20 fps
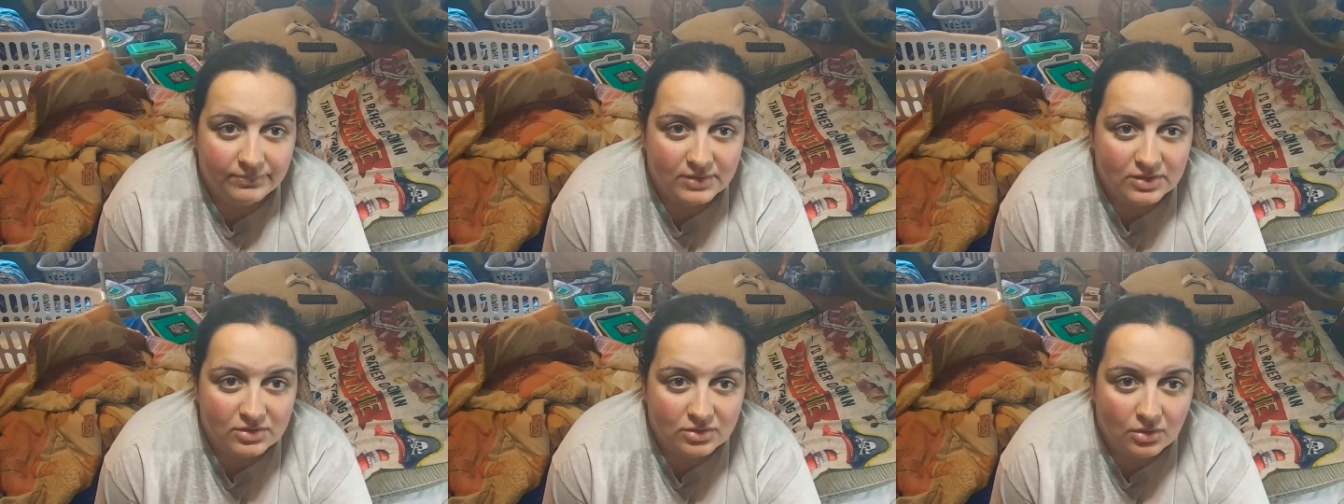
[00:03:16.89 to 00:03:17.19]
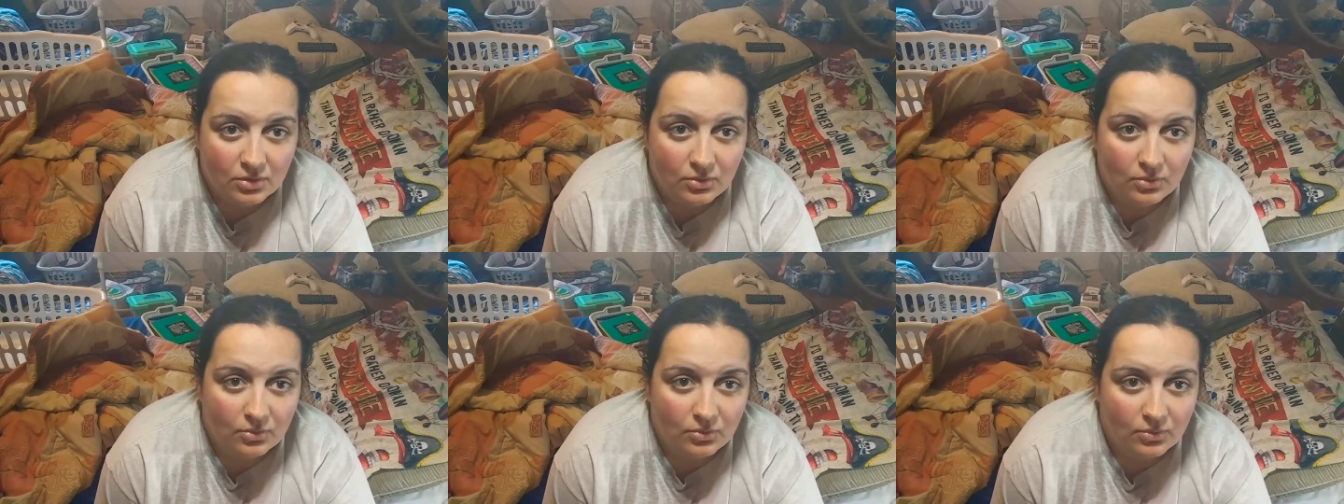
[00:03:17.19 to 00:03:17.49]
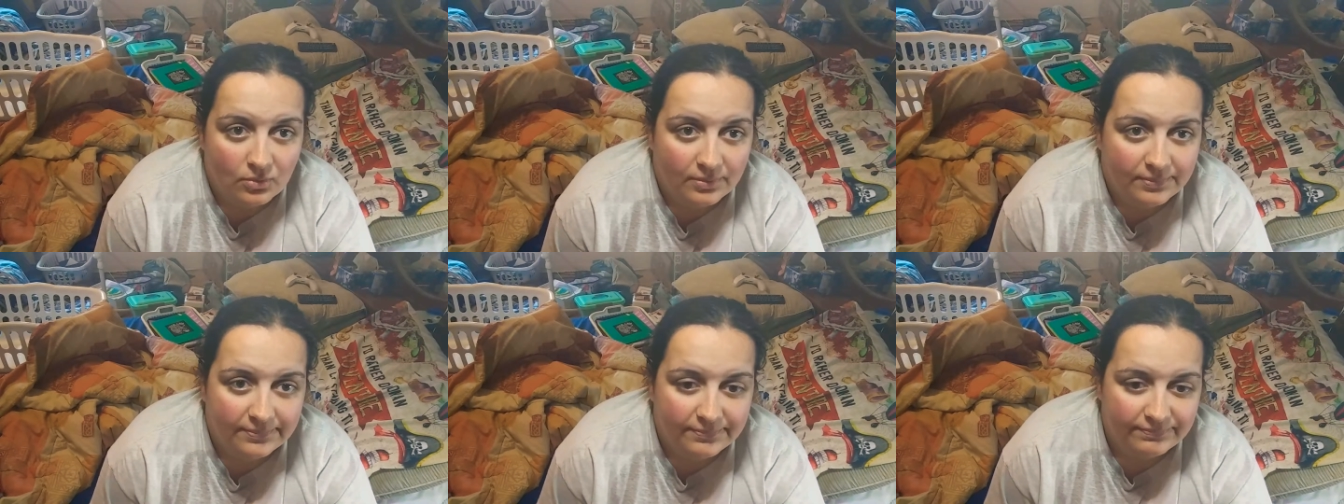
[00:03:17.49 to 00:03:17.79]

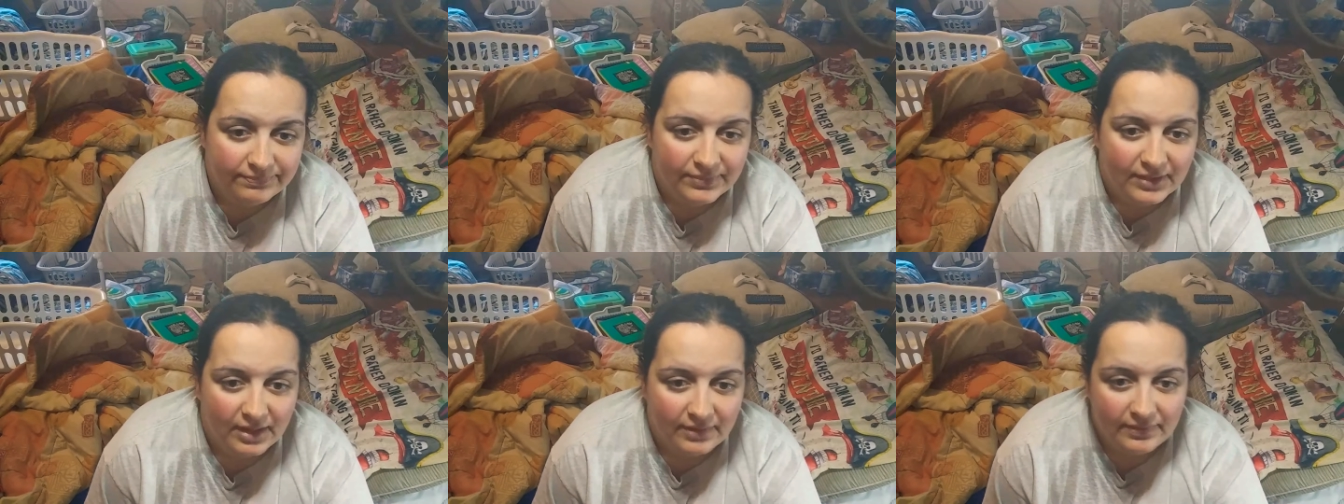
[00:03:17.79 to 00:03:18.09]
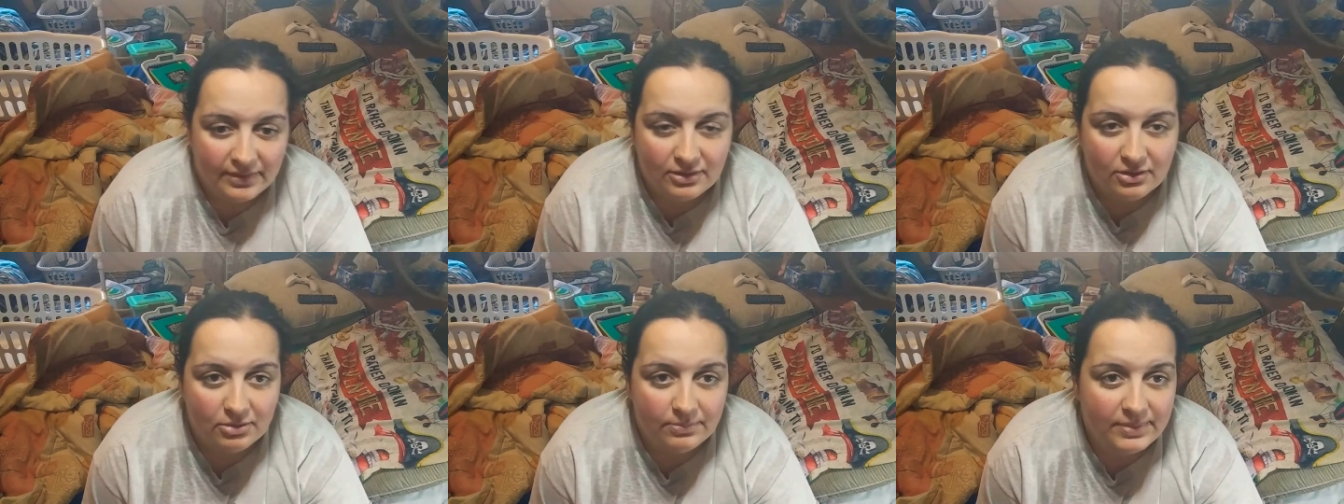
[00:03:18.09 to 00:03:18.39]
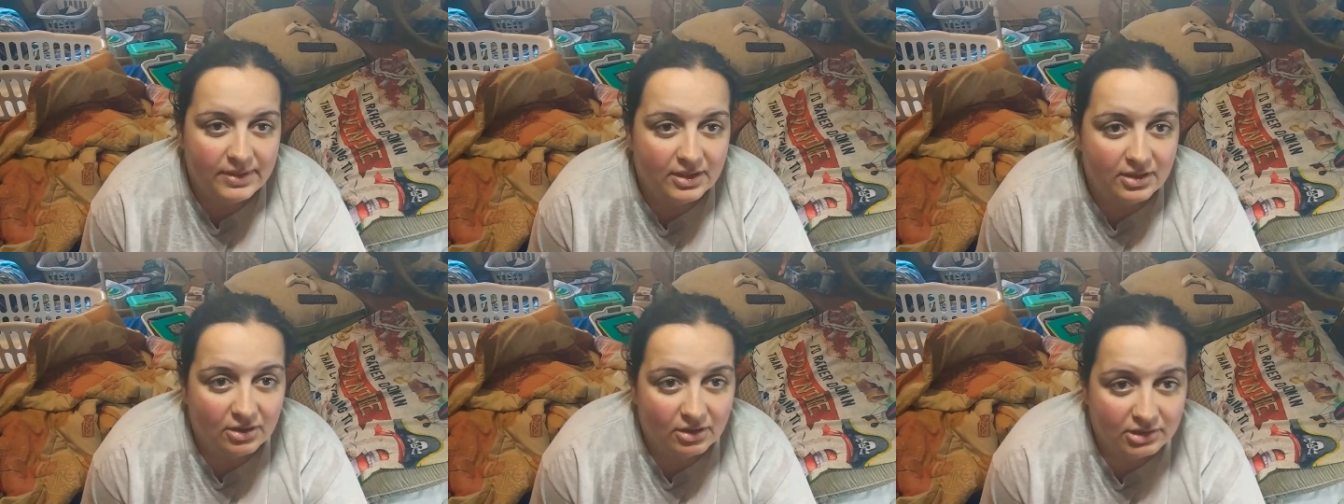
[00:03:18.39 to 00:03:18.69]
so it could
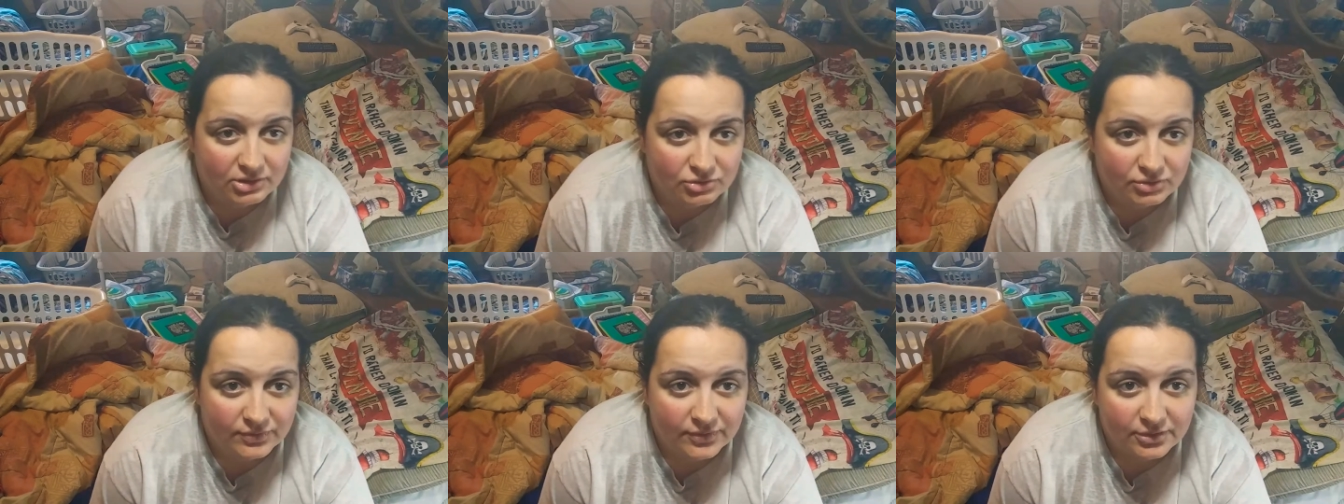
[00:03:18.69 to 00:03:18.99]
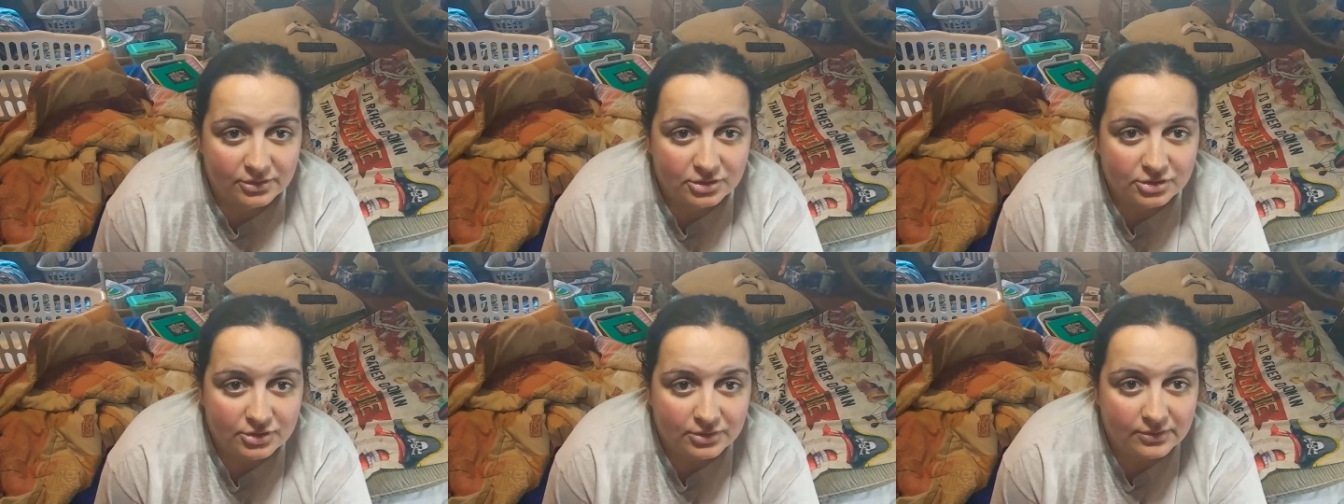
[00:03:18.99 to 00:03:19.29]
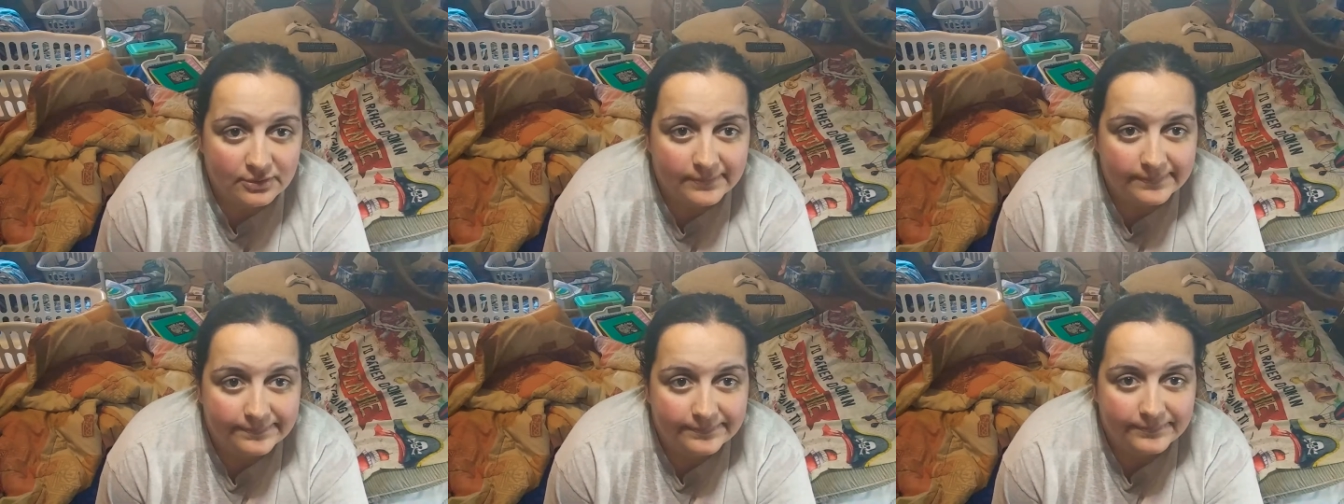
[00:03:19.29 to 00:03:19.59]
be
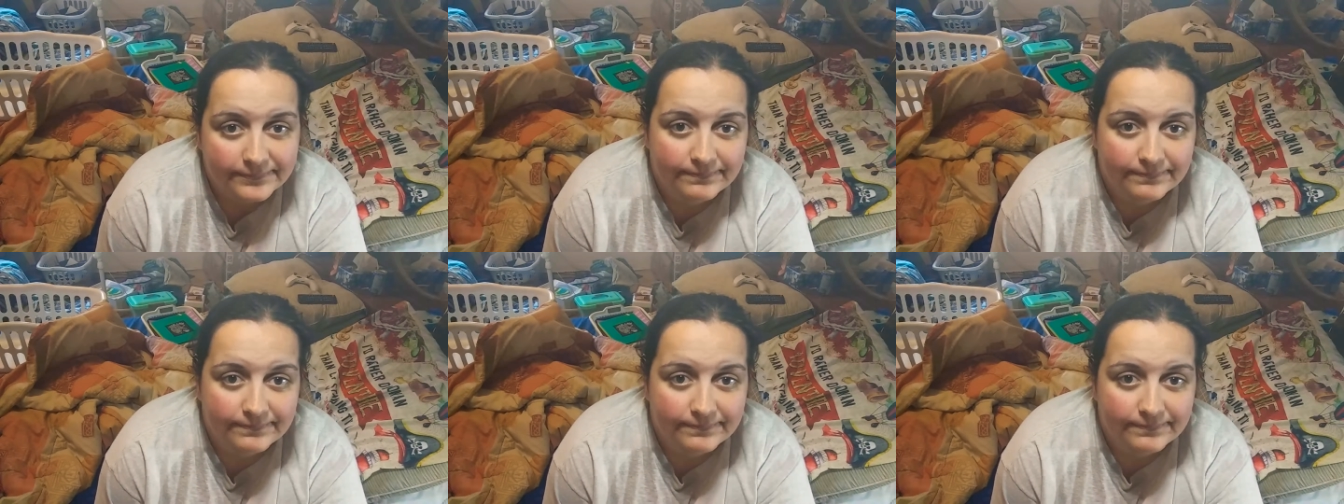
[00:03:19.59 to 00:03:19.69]
controversial.